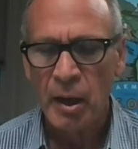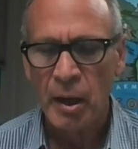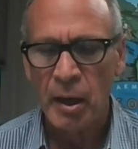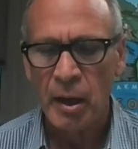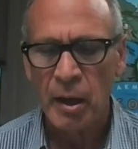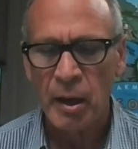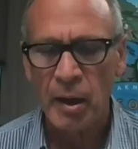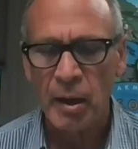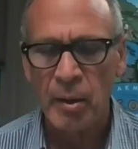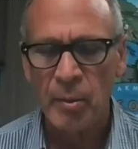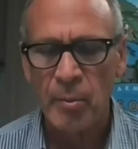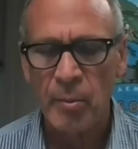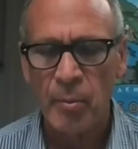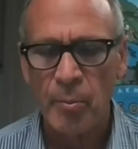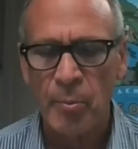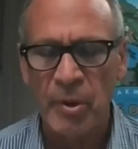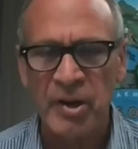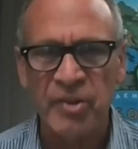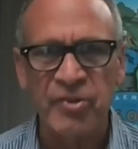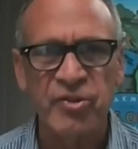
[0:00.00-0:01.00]

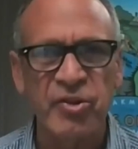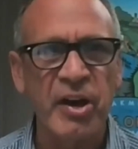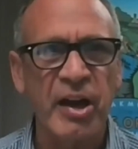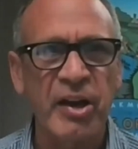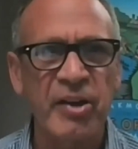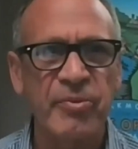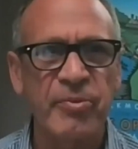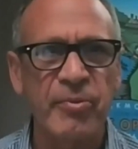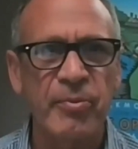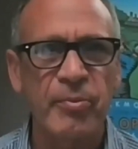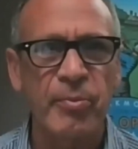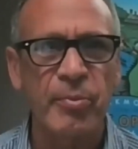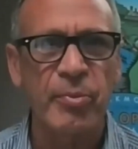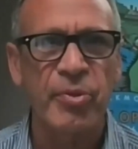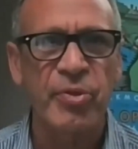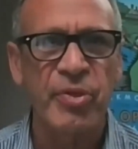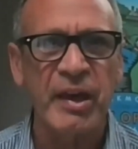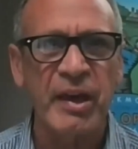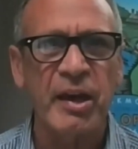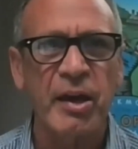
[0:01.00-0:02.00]
But as you guys
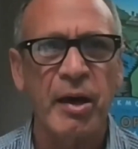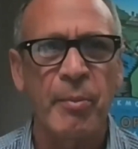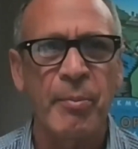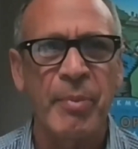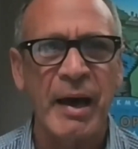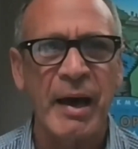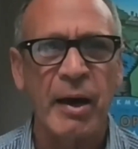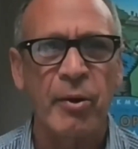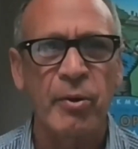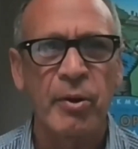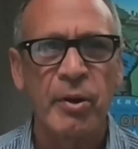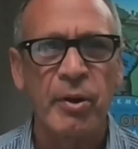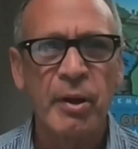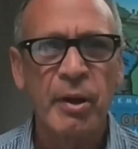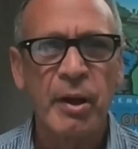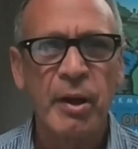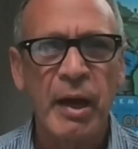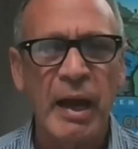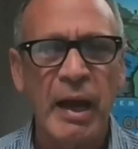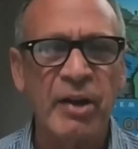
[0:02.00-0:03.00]
think about
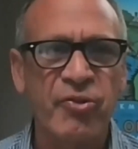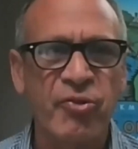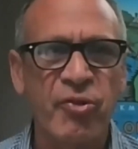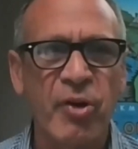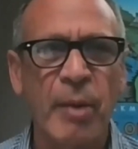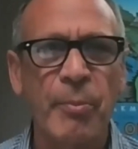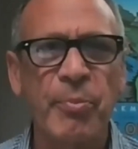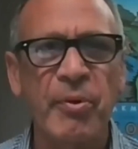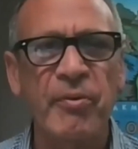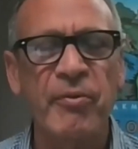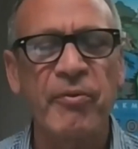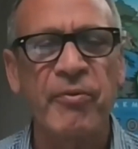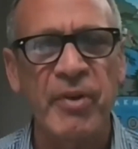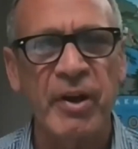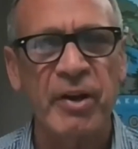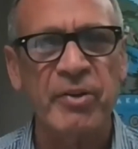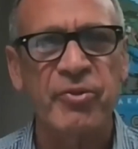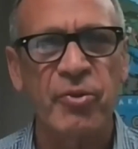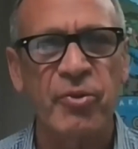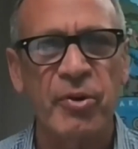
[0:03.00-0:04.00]
a Trump
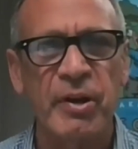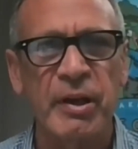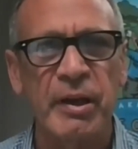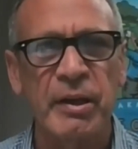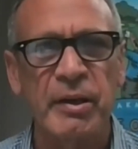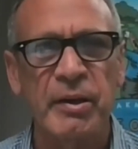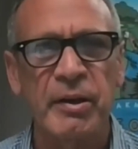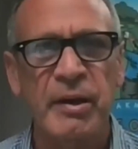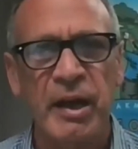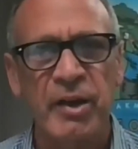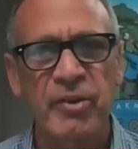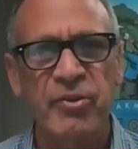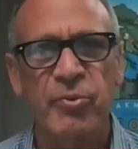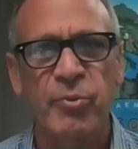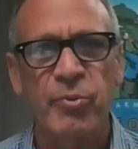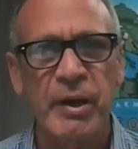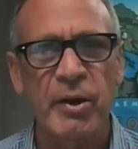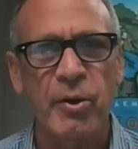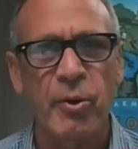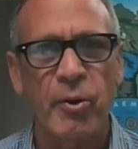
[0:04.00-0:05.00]
victory next
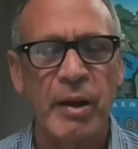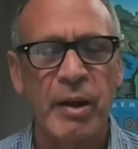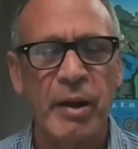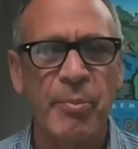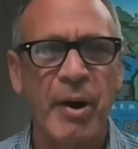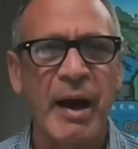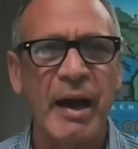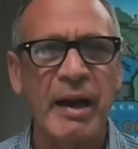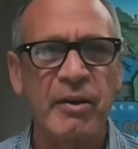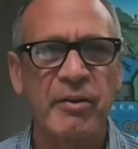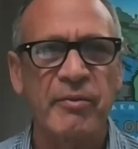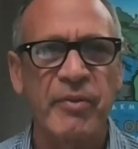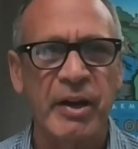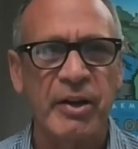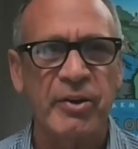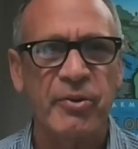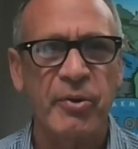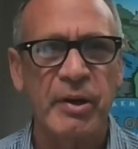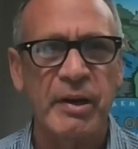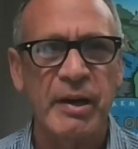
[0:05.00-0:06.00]
week or a Biden
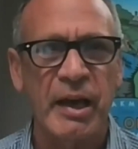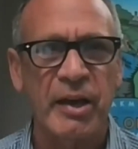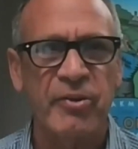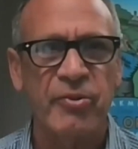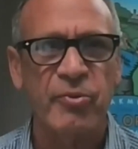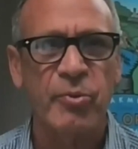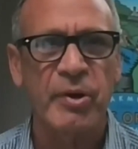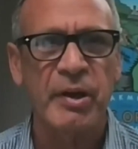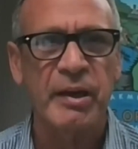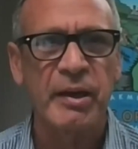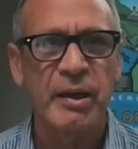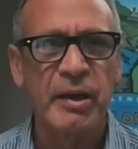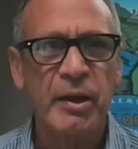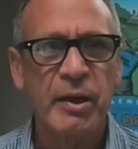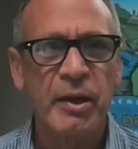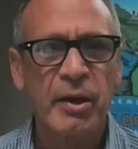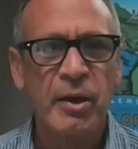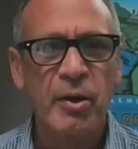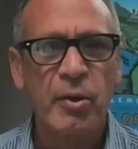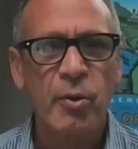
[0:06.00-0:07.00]
victory next week,
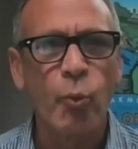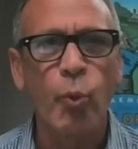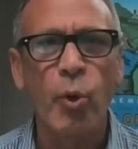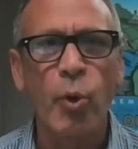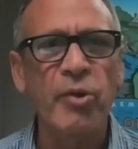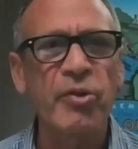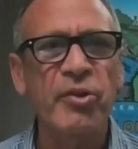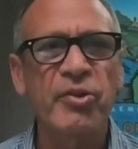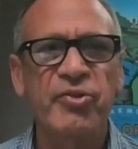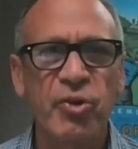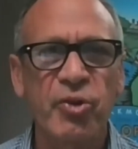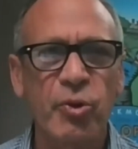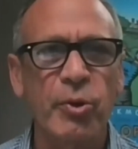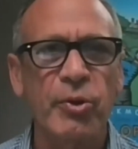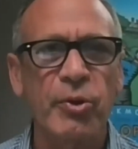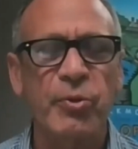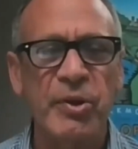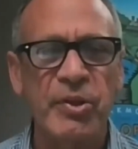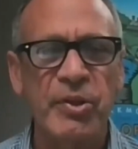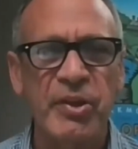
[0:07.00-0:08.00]
what are the 2
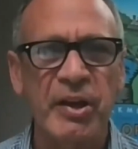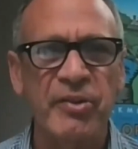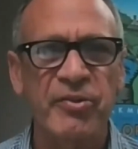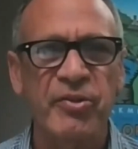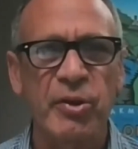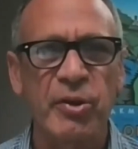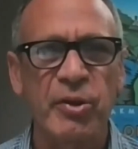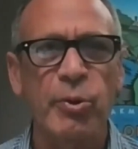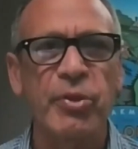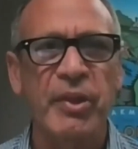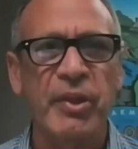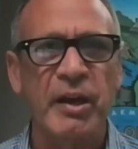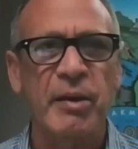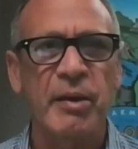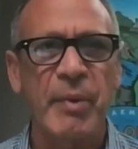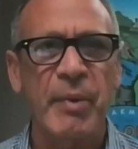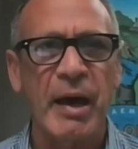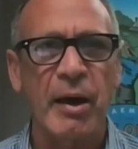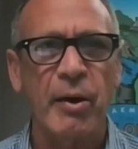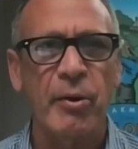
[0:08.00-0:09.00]
or 3 things that you think
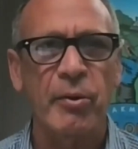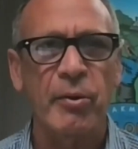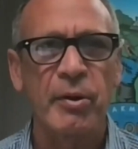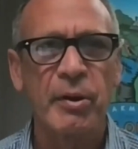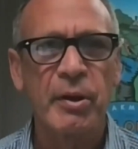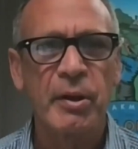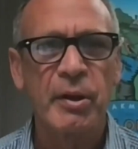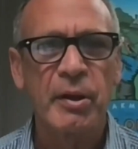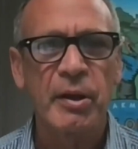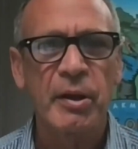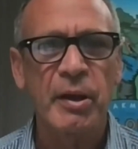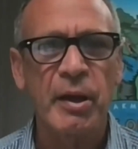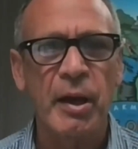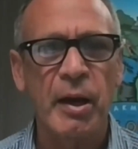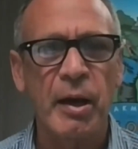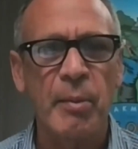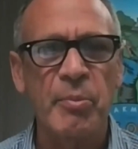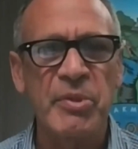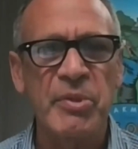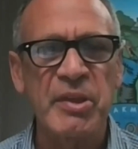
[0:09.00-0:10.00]
about
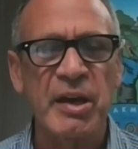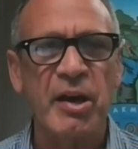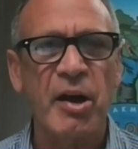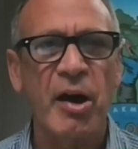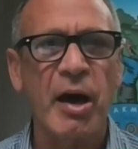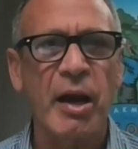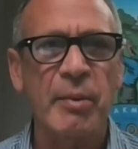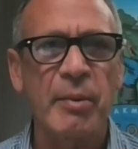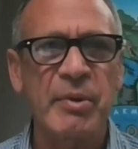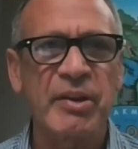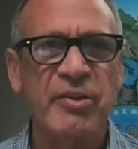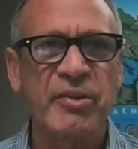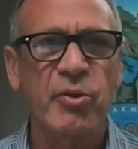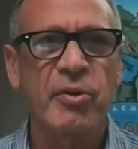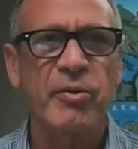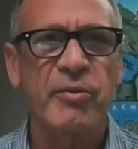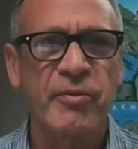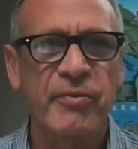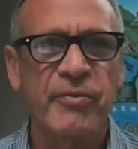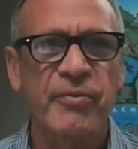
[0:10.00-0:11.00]
the economy
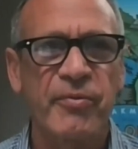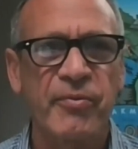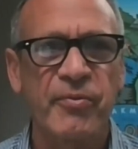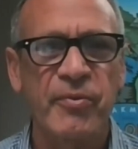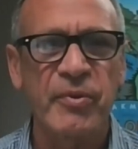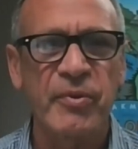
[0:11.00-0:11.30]
sort of,